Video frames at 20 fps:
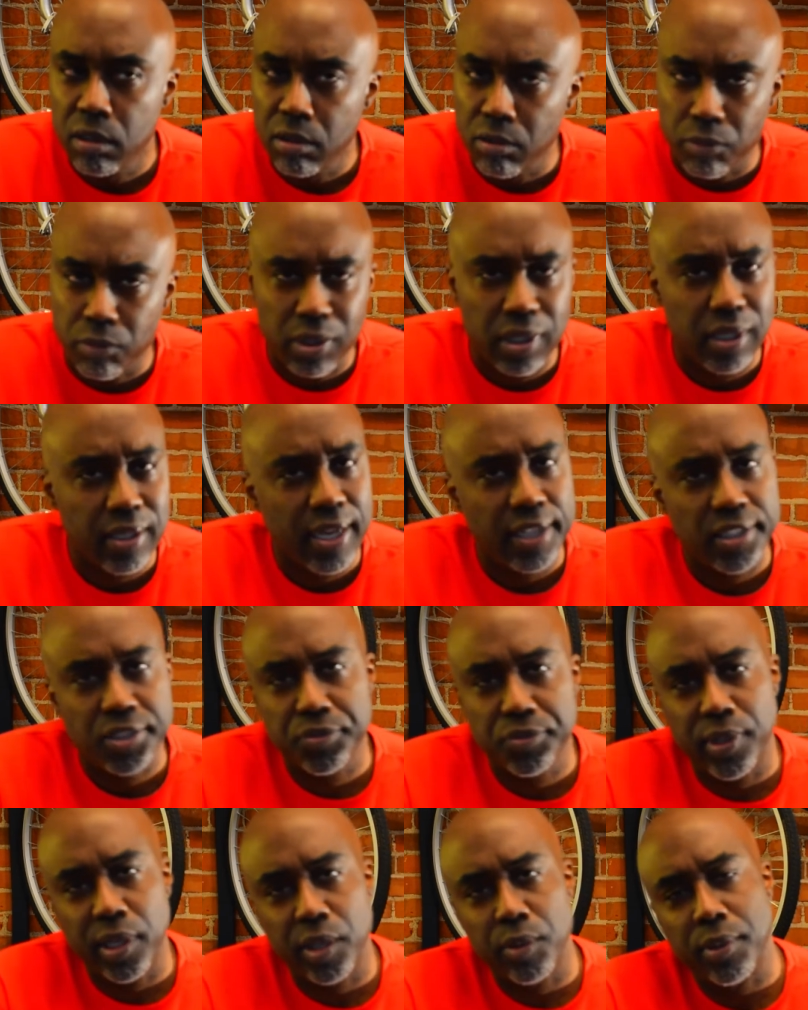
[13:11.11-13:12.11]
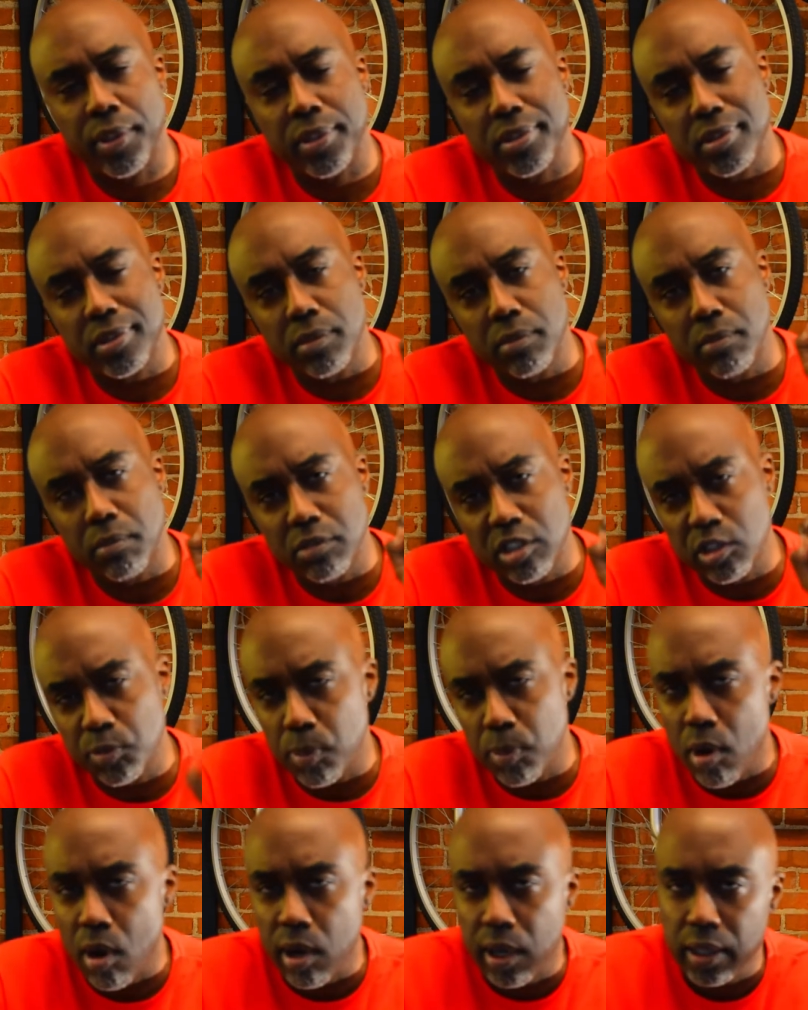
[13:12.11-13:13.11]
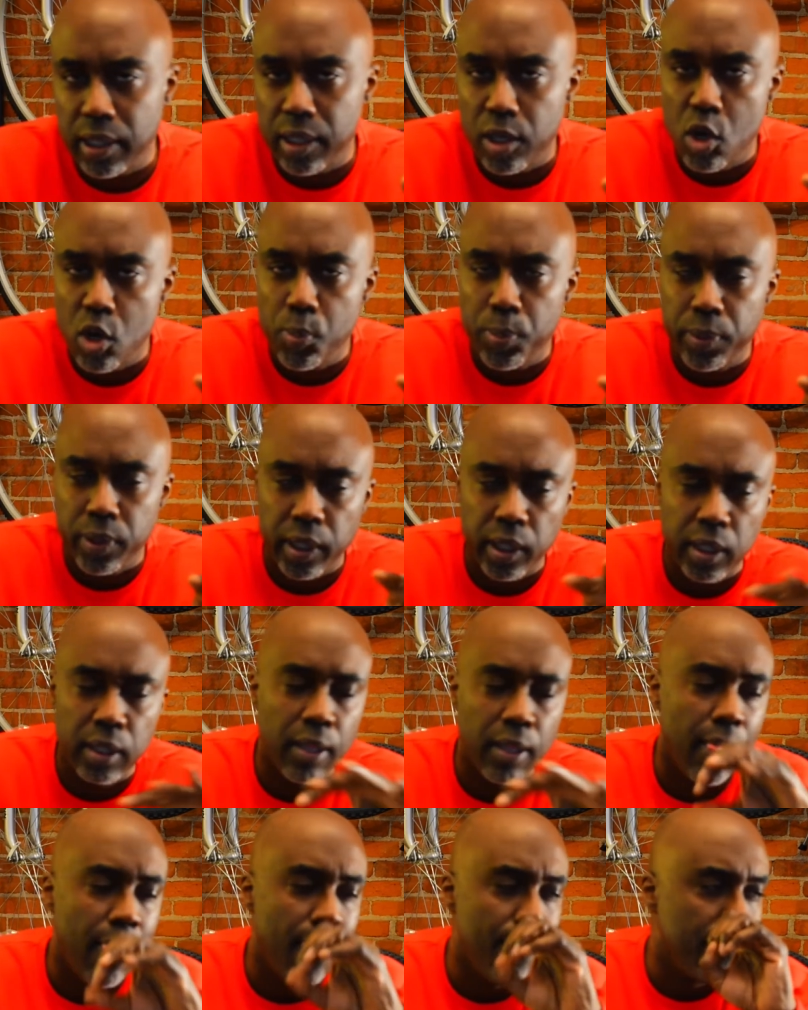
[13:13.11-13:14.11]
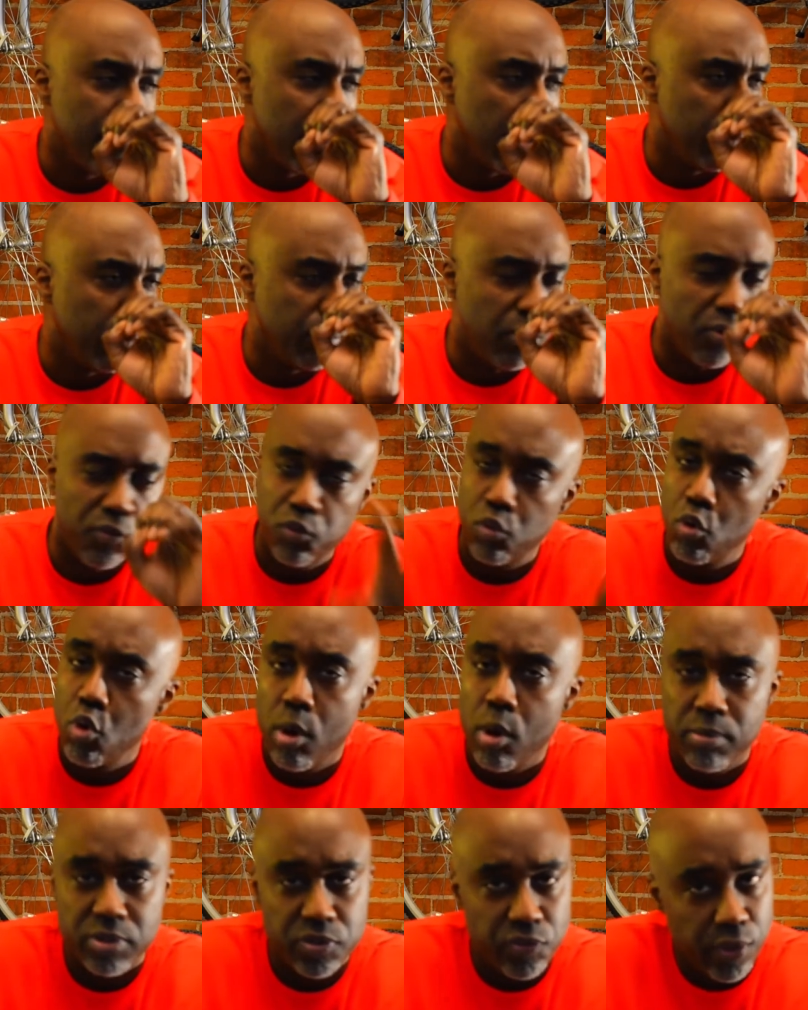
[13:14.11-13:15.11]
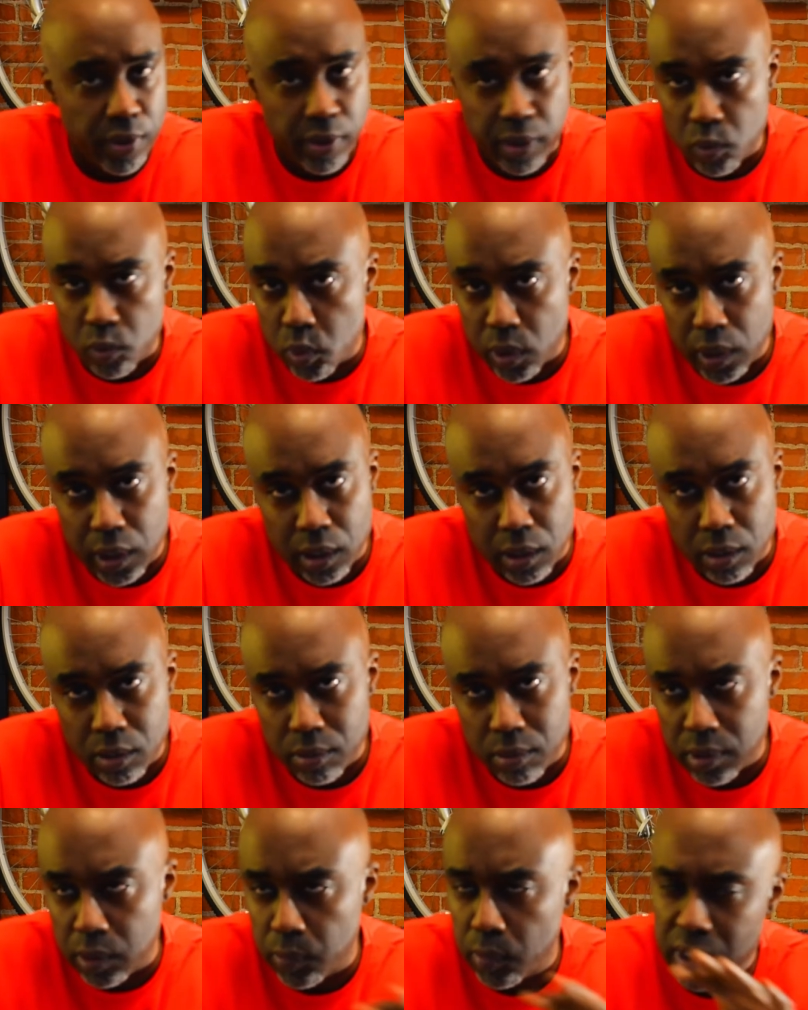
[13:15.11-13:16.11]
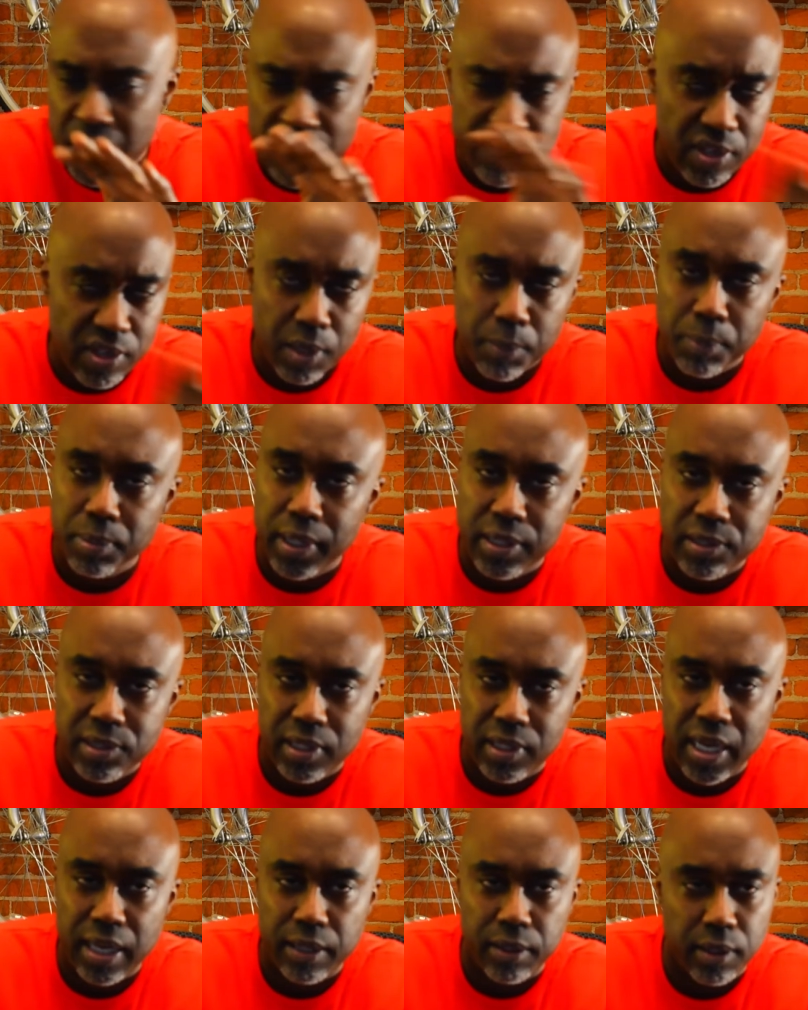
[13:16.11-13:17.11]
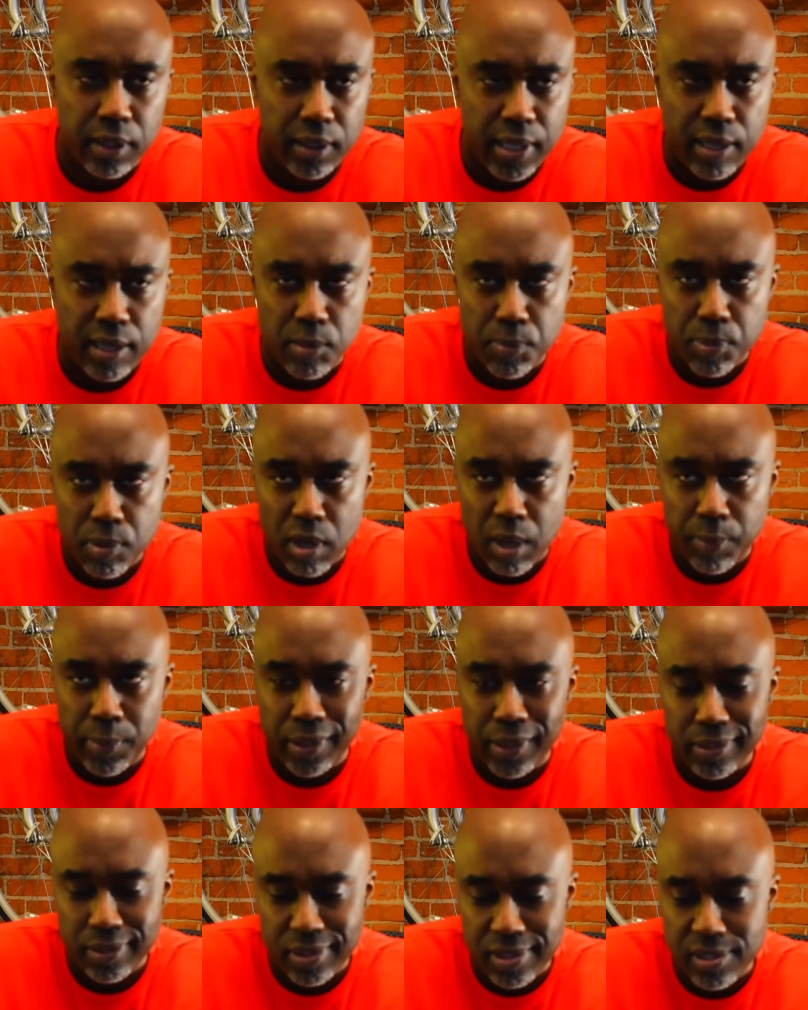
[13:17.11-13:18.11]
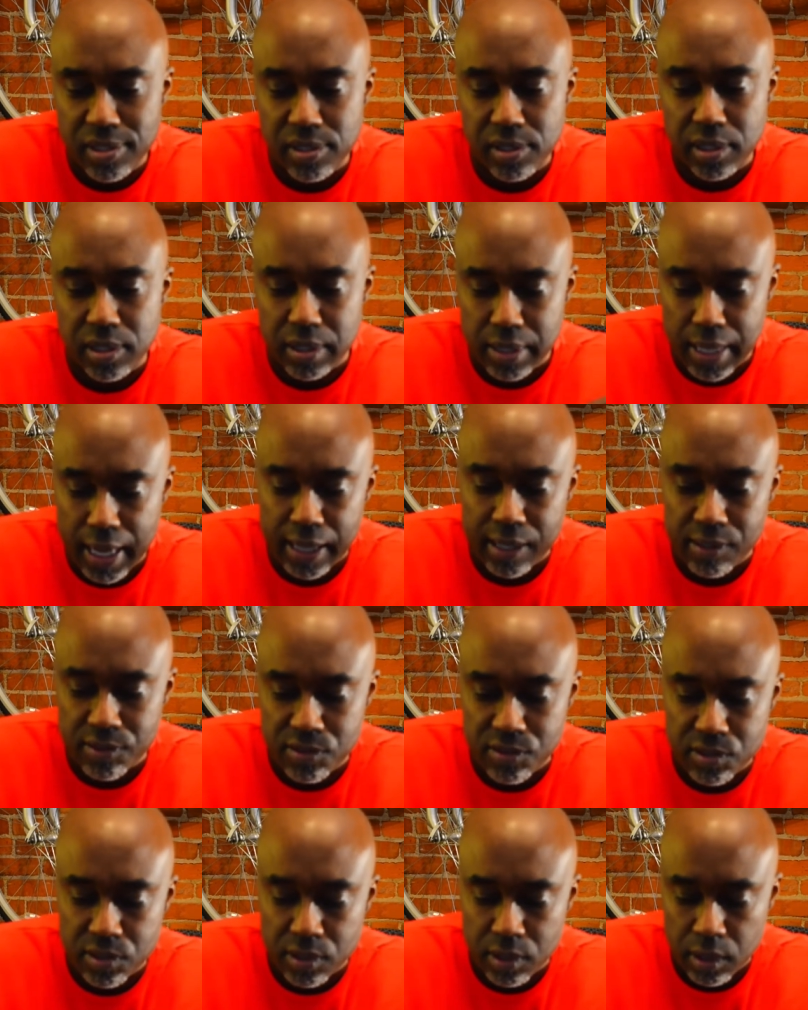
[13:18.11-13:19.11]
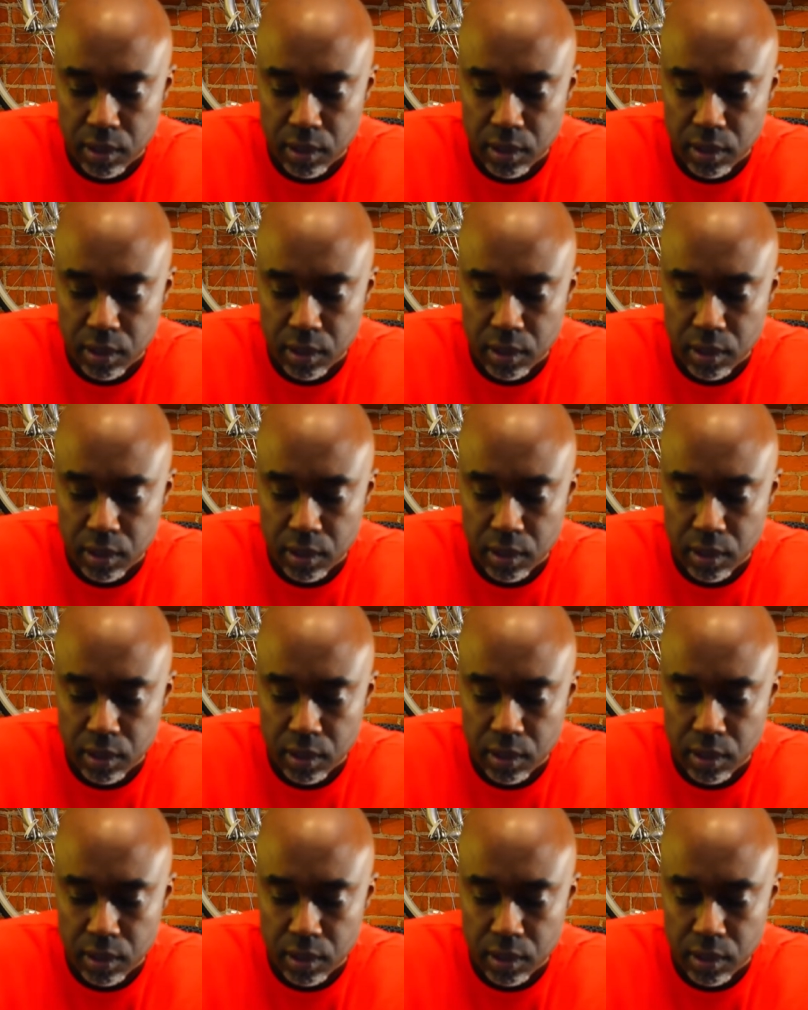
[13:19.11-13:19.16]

Really nice fragrance, sparkly opening, performs very well. You won't have any complaints in that in that department. This is a nice,